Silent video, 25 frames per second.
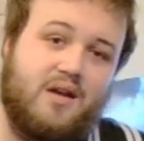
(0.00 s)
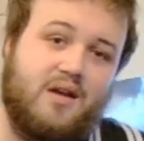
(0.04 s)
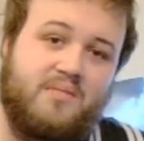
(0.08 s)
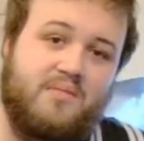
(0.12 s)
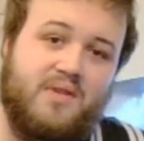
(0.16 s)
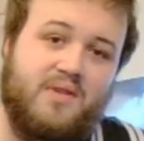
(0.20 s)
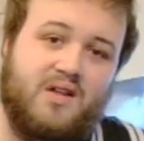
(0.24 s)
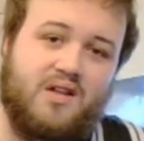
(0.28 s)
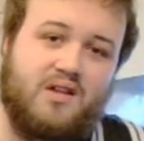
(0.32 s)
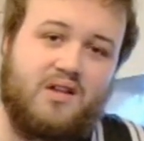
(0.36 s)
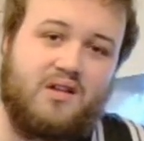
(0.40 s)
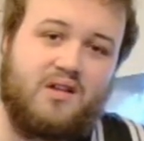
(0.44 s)

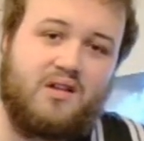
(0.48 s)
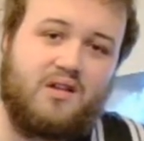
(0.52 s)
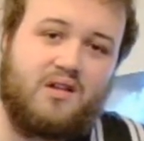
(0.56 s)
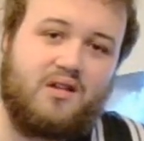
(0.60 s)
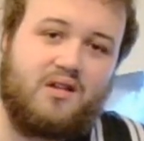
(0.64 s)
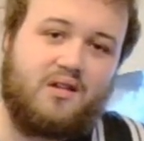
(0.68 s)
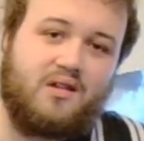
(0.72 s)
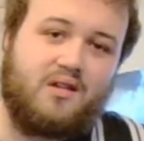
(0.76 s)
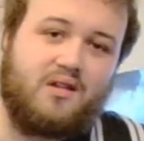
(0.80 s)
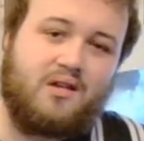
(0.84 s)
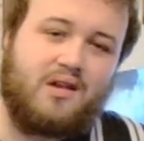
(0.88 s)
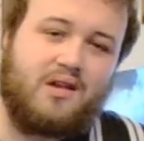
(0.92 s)
But
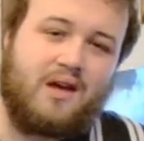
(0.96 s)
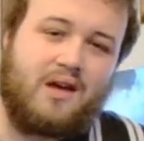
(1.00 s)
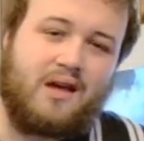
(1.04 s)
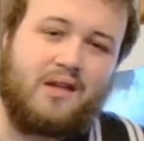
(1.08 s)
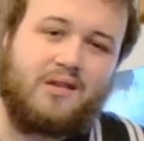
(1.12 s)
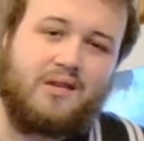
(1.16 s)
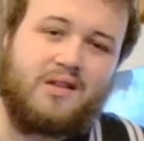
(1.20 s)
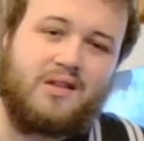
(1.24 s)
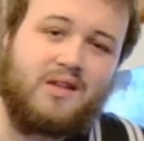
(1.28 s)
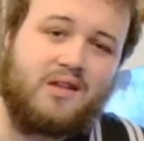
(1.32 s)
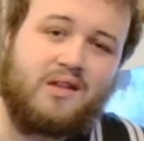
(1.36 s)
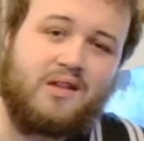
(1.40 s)

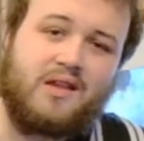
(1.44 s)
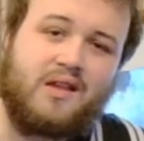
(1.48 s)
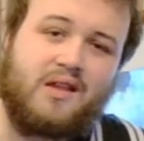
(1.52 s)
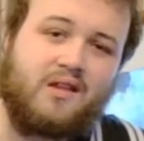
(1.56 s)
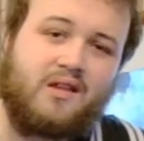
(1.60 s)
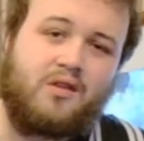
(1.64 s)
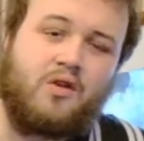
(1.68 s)
as Jesus says,